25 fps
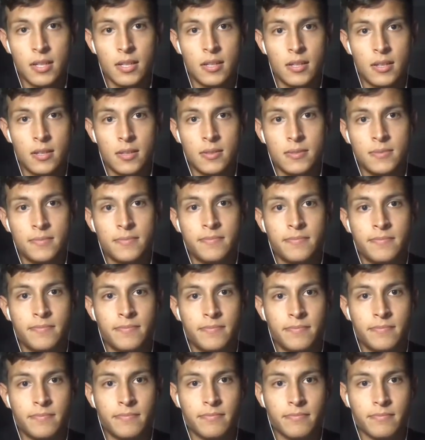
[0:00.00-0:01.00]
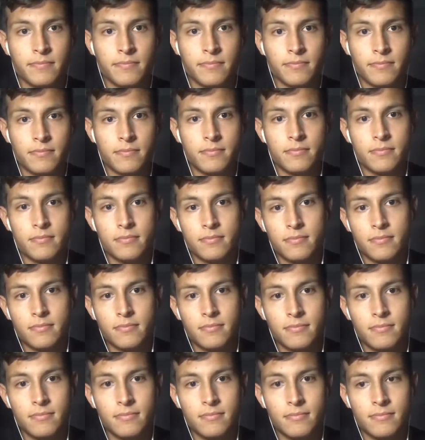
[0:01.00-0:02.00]

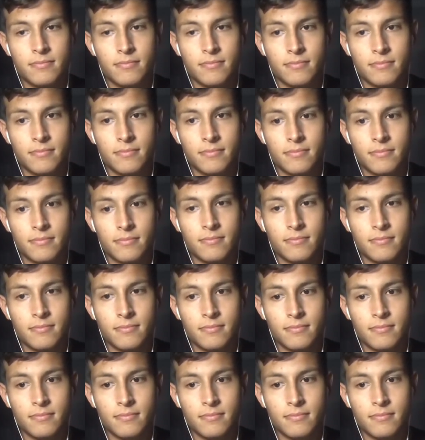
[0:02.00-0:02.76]
(no one is talking)